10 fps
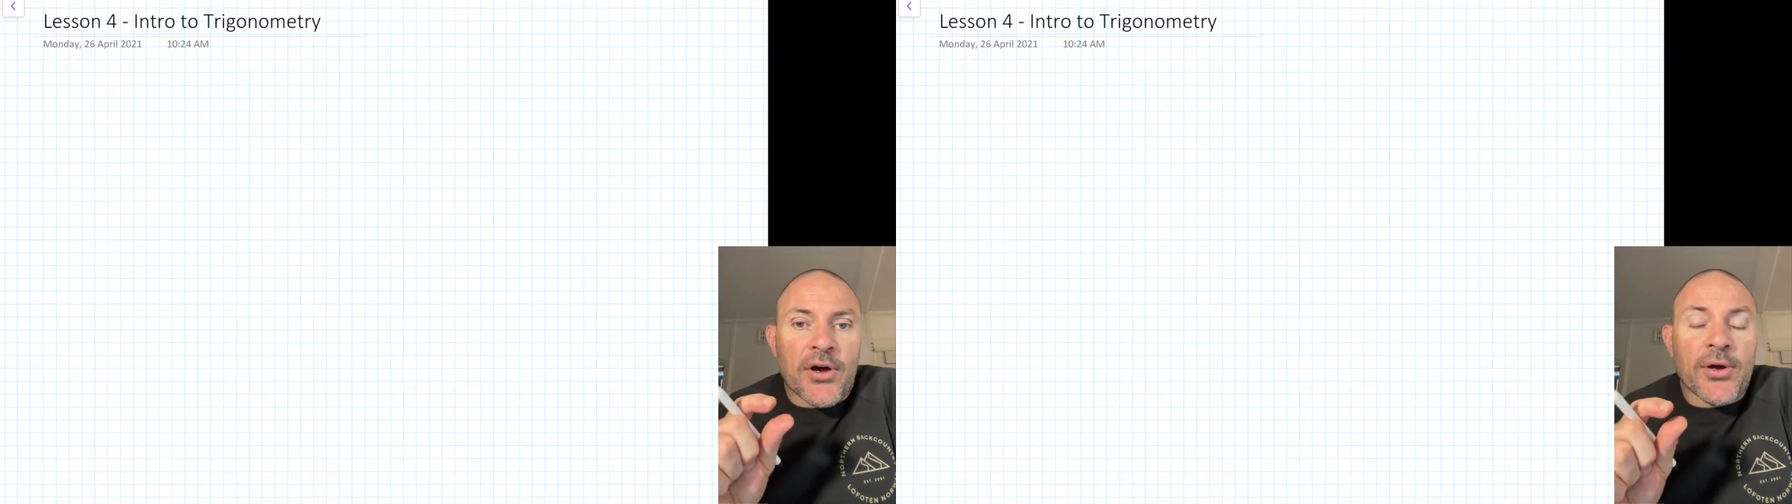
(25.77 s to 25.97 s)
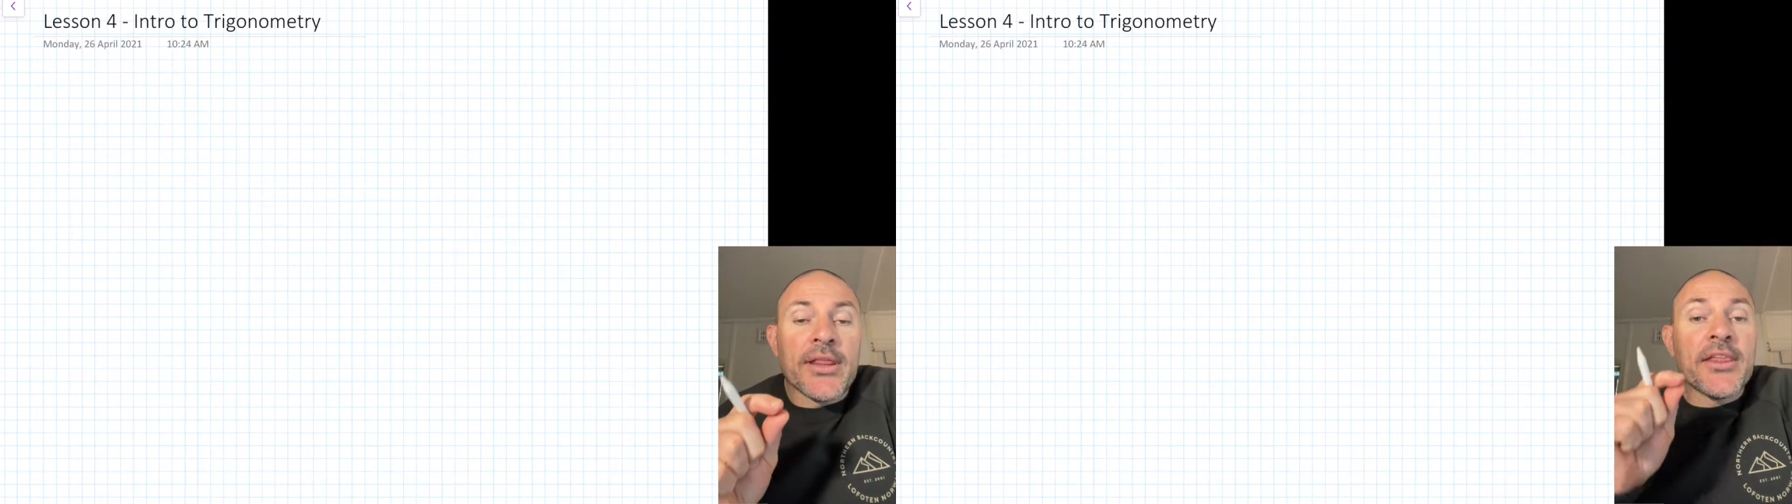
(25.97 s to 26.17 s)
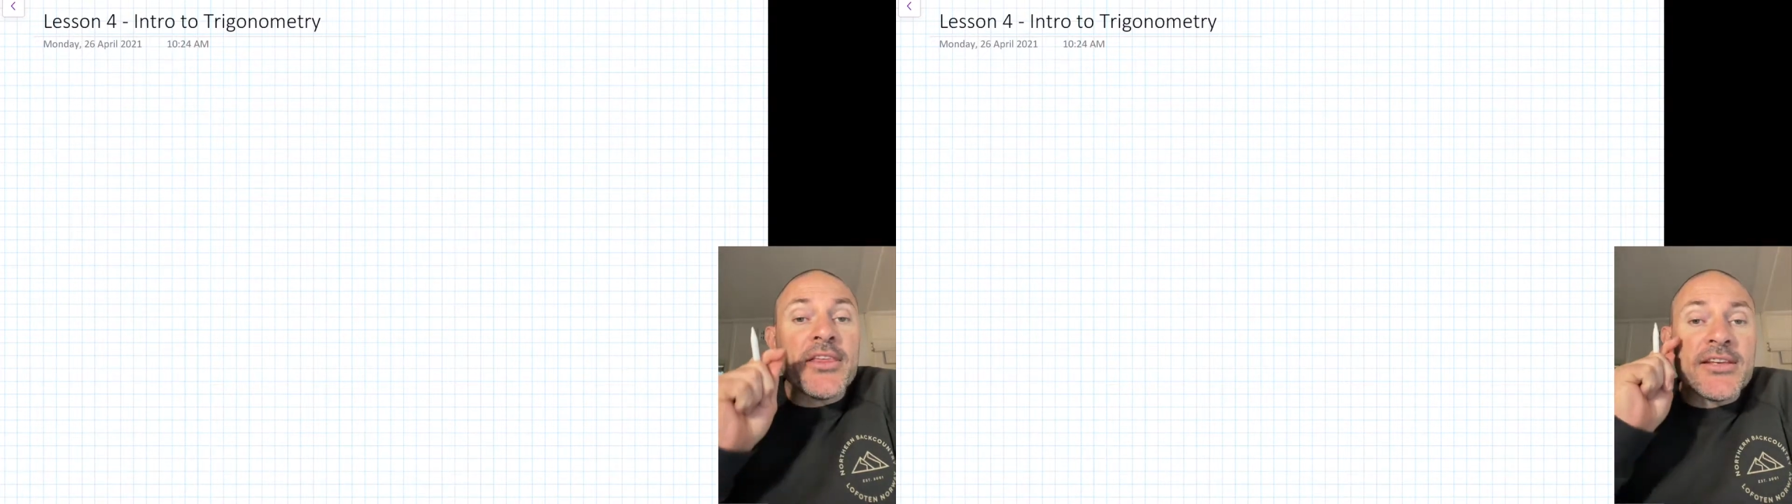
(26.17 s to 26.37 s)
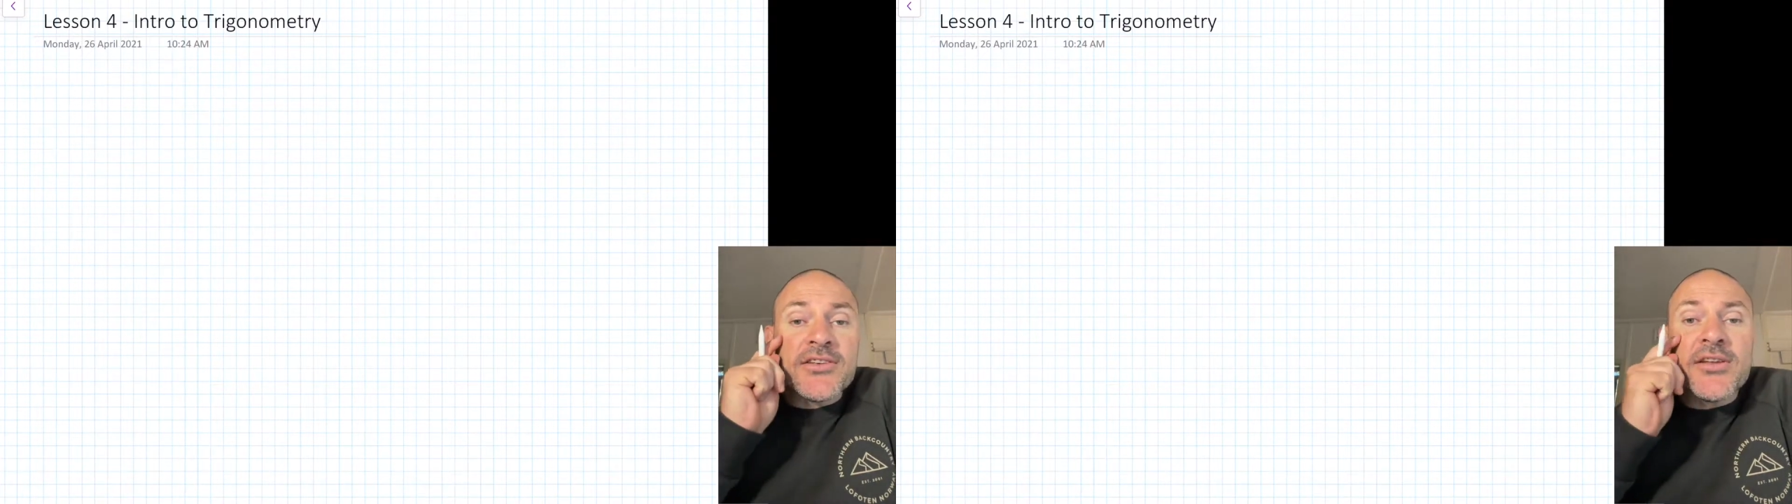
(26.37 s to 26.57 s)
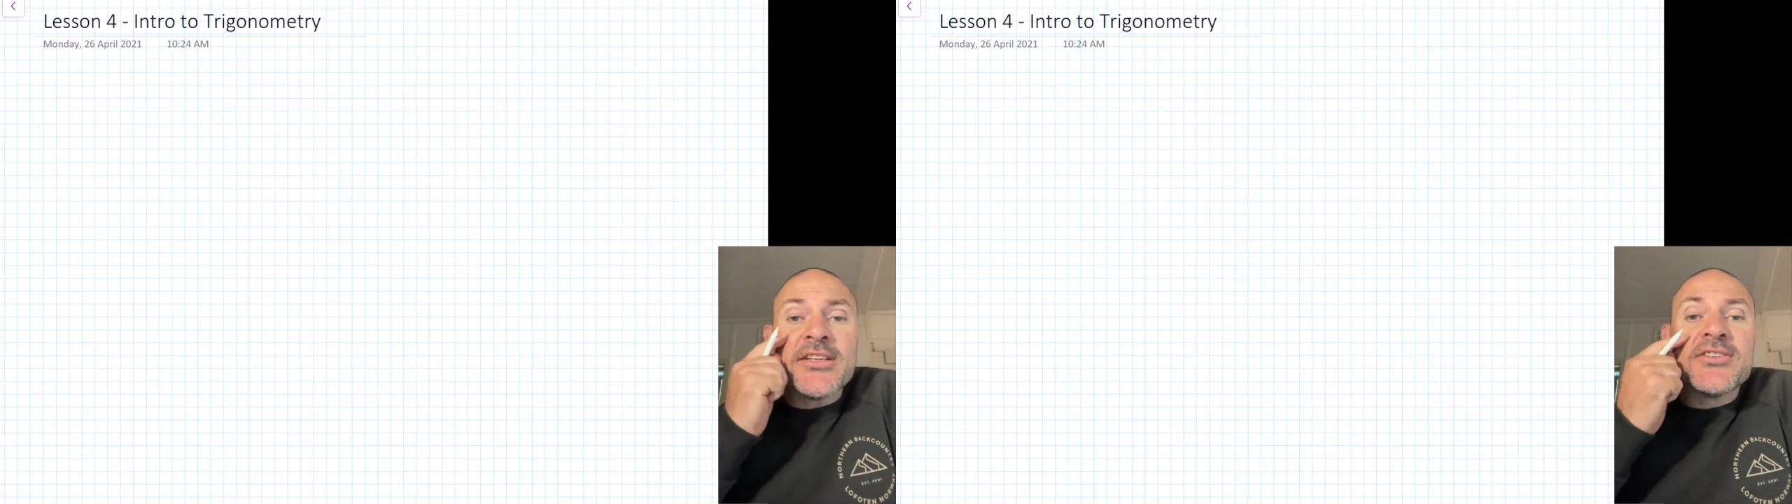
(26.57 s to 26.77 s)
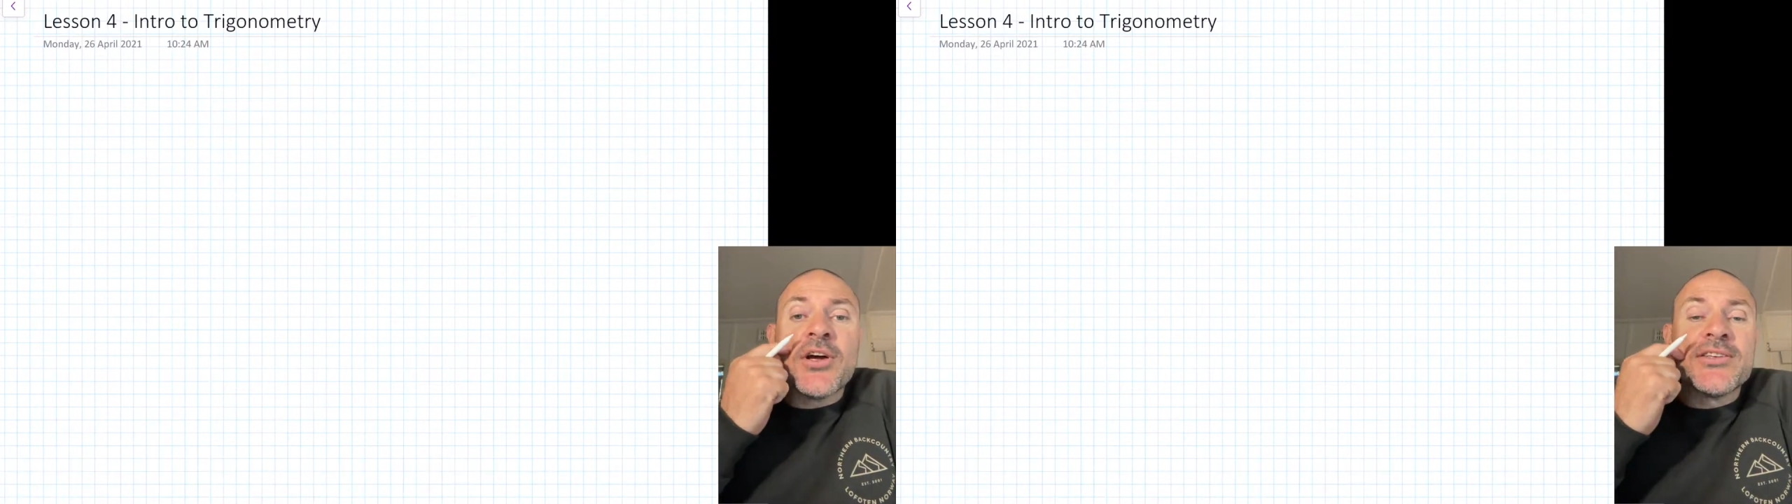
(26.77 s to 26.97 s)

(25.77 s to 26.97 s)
And the things you need to know